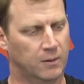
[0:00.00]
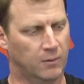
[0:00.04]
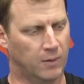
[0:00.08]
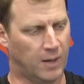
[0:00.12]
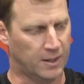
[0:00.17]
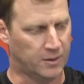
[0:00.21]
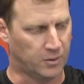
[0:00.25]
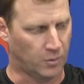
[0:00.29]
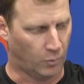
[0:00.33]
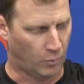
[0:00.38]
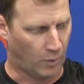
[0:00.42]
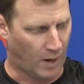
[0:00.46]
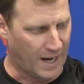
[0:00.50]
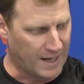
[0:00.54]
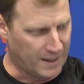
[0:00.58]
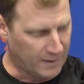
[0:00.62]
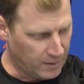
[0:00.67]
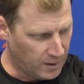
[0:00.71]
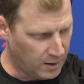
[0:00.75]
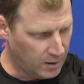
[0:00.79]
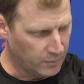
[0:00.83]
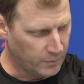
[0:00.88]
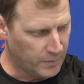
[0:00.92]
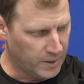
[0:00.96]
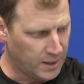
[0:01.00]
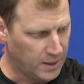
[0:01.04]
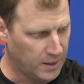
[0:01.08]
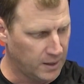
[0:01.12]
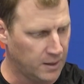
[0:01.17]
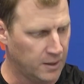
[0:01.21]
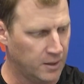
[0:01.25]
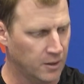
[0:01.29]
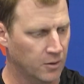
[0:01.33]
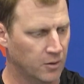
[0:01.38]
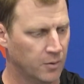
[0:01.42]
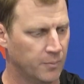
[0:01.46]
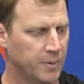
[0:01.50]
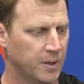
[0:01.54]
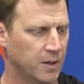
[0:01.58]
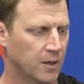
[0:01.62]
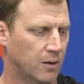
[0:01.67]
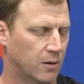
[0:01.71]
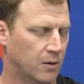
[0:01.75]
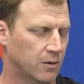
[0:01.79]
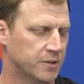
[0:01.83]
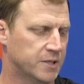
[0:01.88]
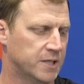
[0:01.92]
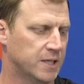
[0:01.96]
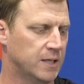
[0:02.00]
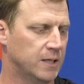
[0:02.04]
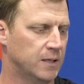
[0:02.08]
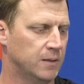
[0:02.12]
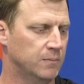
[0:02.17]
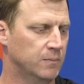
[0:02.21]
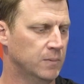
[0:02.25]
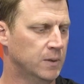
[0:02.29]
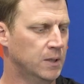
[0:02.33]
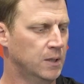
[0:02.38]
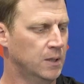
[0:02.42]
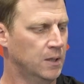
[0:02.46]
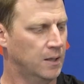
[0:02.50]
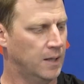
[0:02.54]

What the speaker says: got the right young men in here to be on our team.